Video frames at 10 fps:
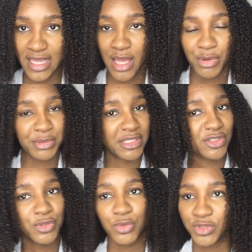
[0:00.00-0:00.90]
I'm going to
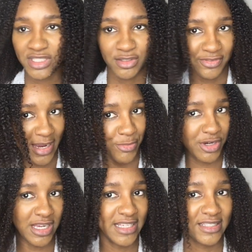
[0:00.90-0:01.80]
do all this off camera
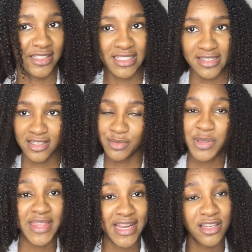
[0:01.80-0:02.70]
guys, so this is going to be
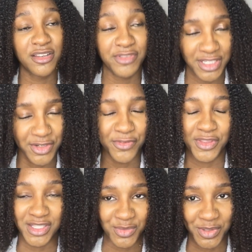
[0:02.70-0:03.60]
the end of the video for
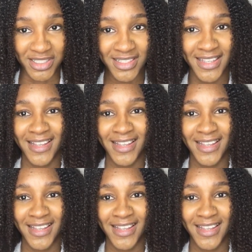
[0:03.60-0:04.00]
this one.